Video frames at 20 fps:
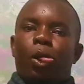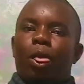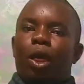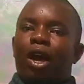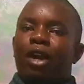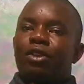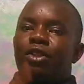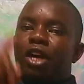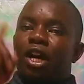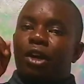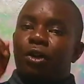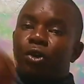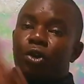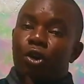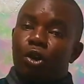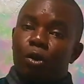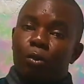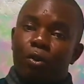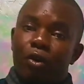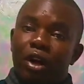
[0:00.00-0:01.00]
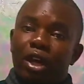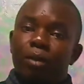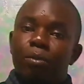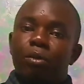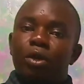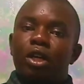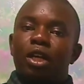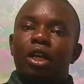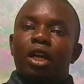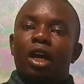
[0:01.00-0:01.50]
Either an oral poem,
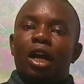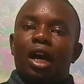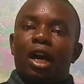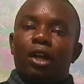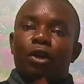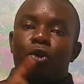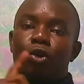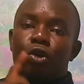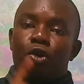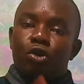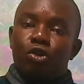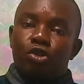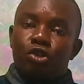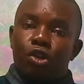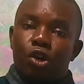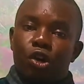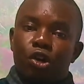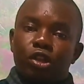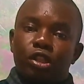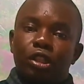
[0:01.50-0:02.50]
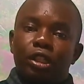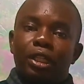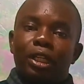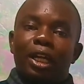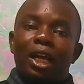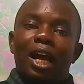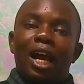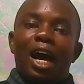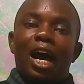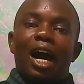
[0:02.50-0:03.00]
an oral song,
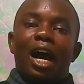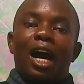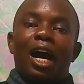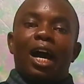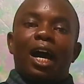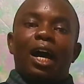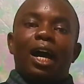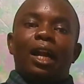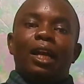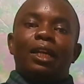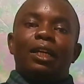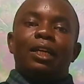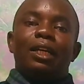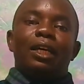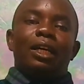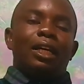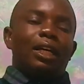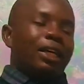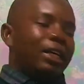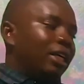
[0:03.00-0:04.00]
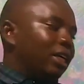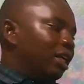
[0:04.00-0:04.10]
an